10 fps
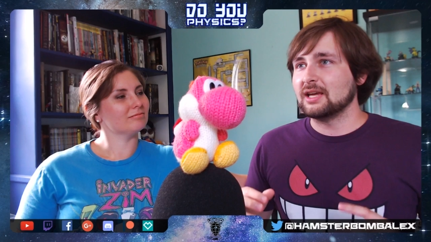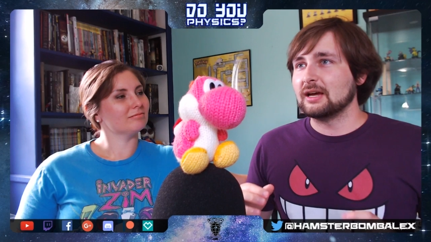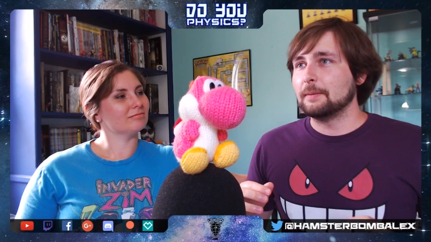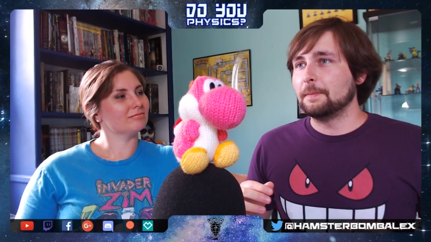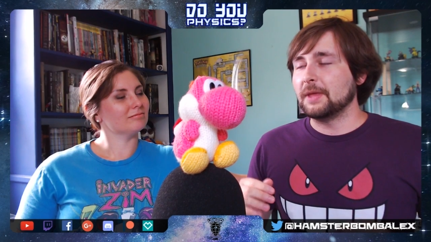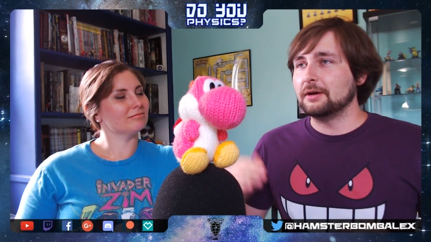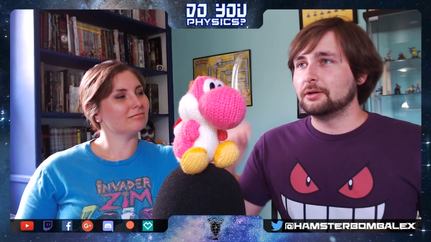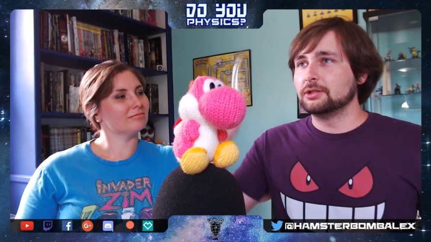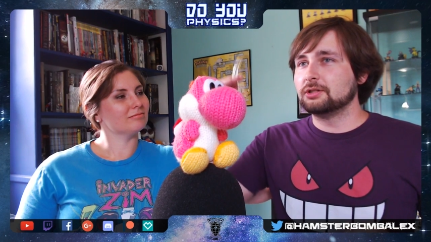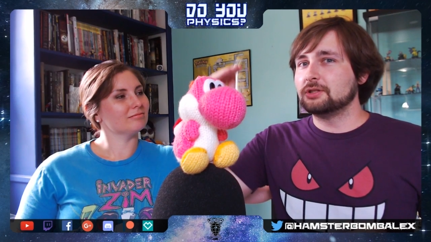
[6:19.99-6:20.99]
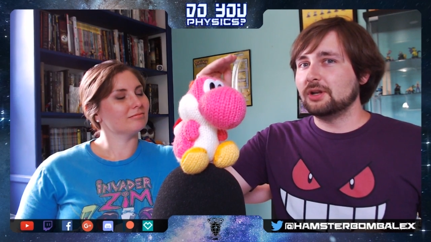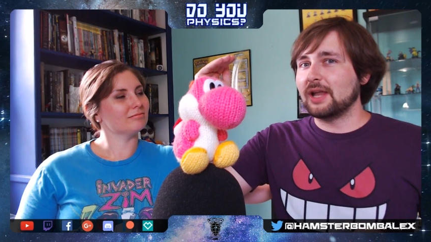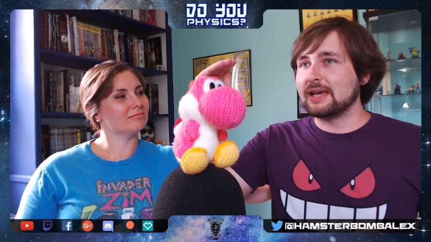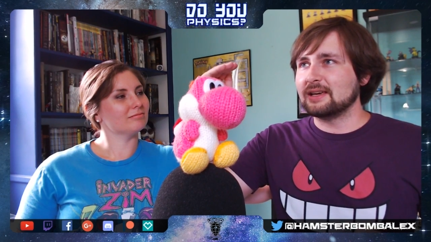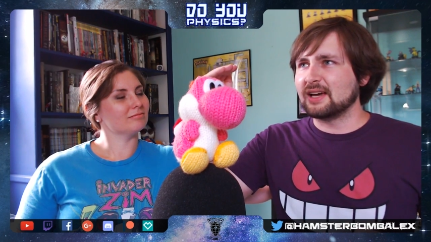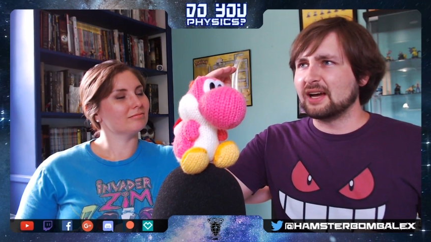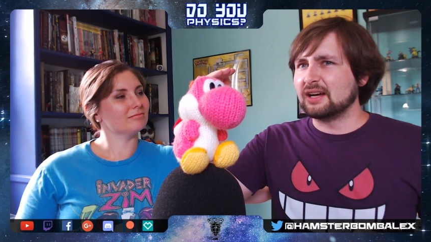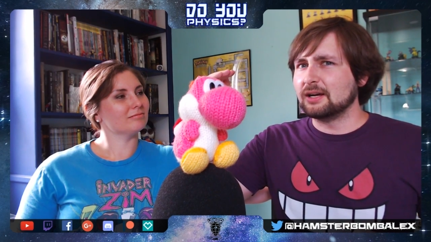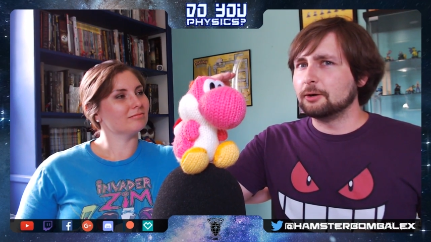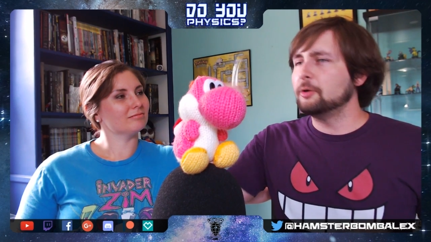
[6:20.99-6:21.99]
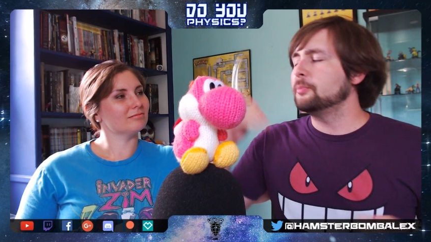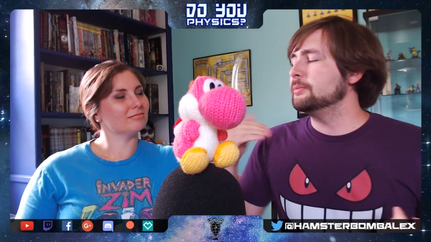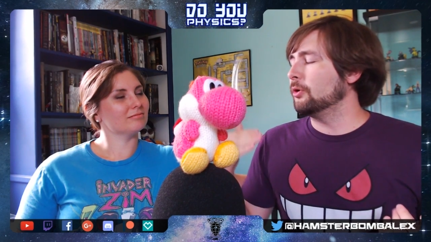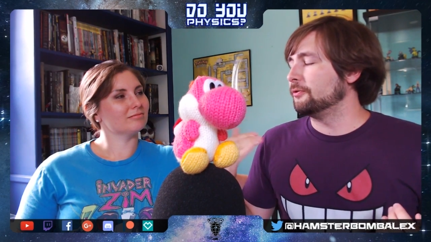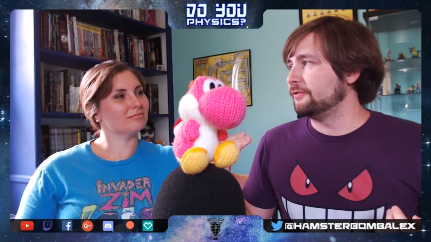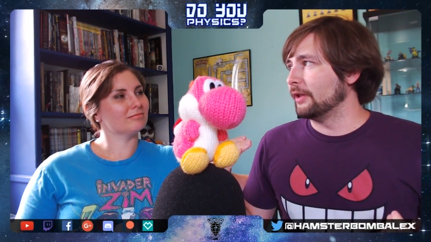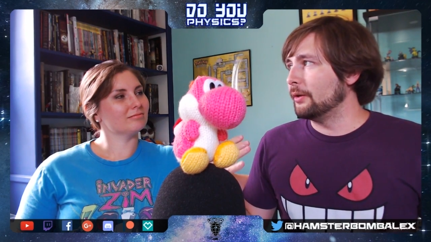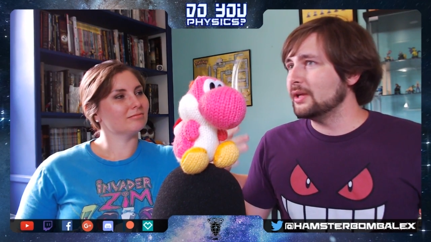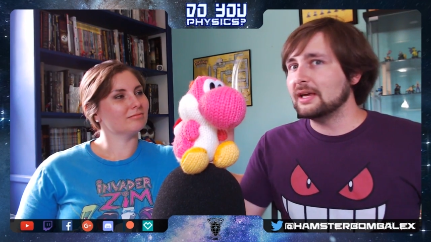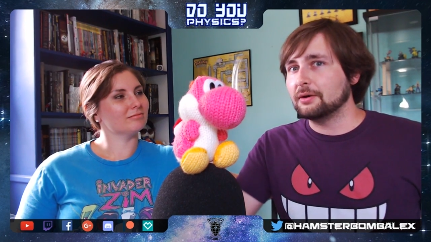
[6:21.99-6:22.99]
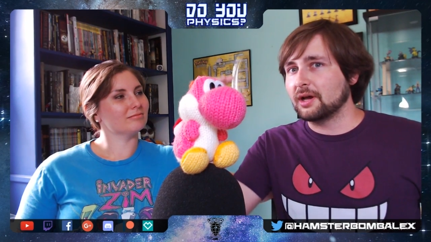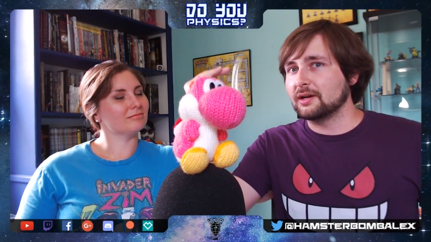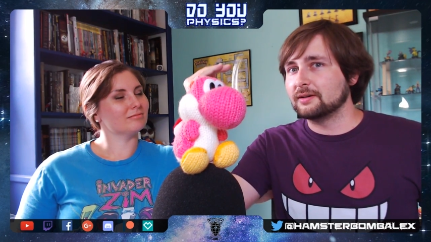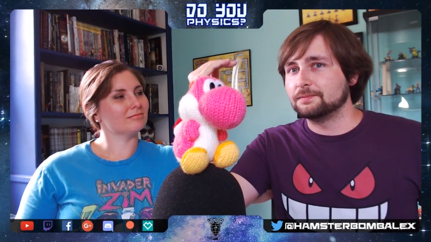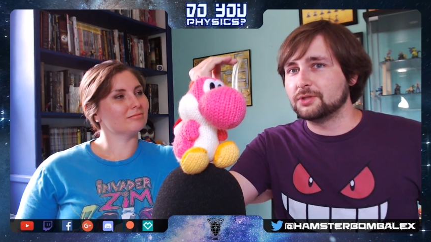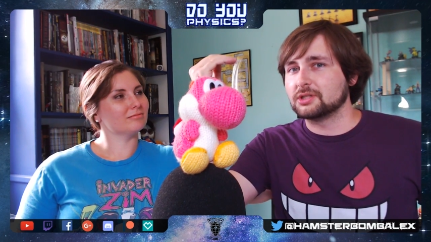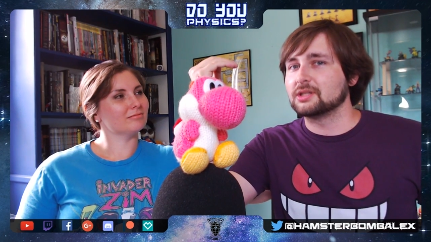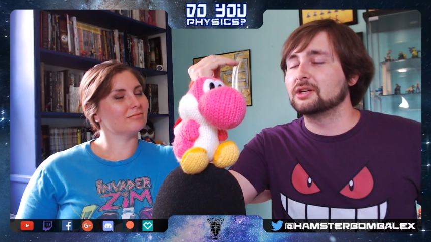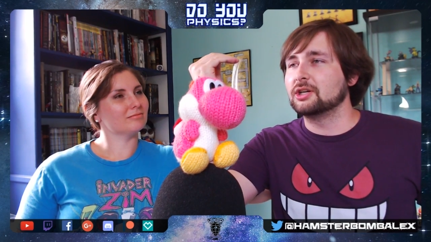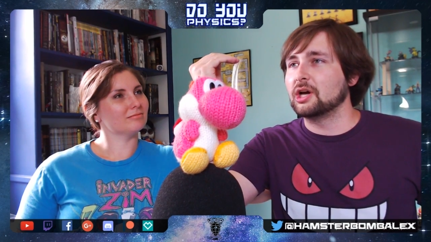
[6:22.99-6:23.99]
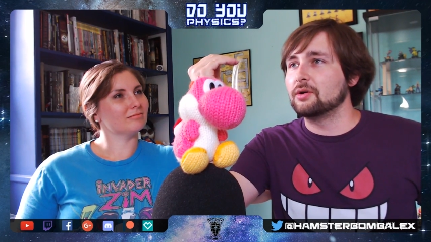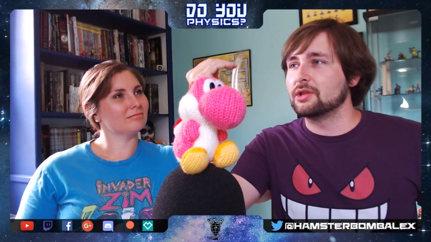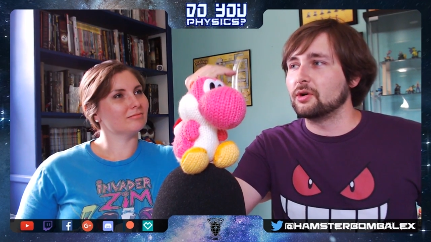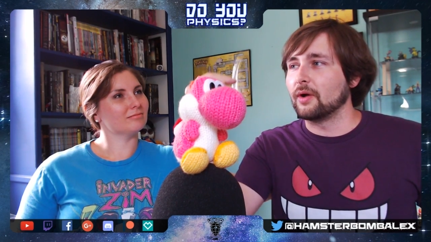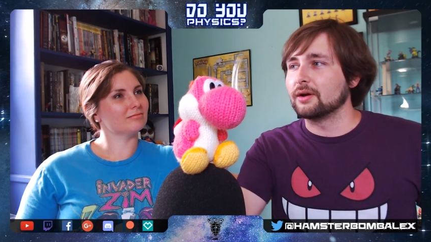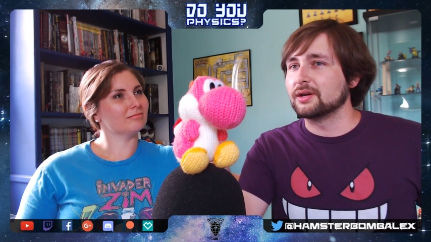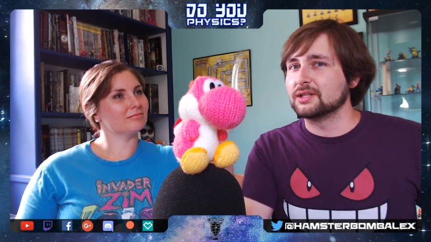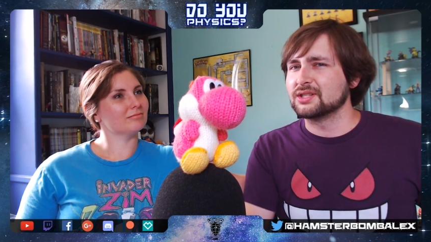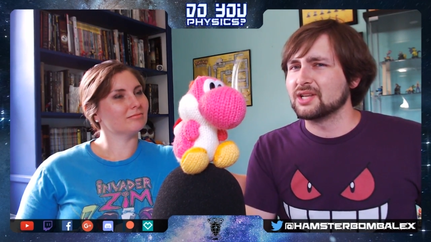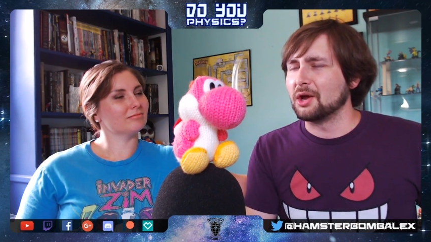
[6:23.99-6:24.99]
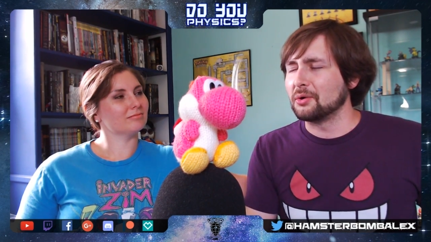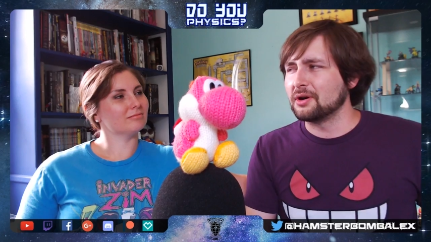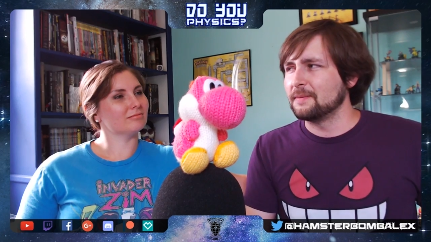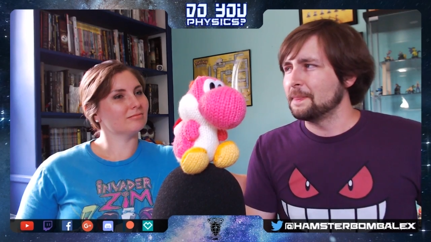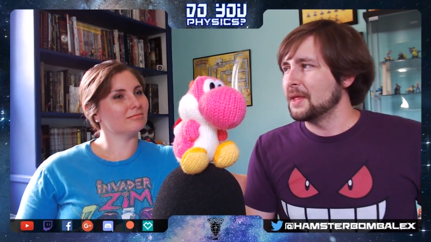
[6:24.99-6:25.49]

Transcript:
Speaker 1: Um, he'll like uh, he'll be more floaty. He'll kind of just go to the ground a little slower.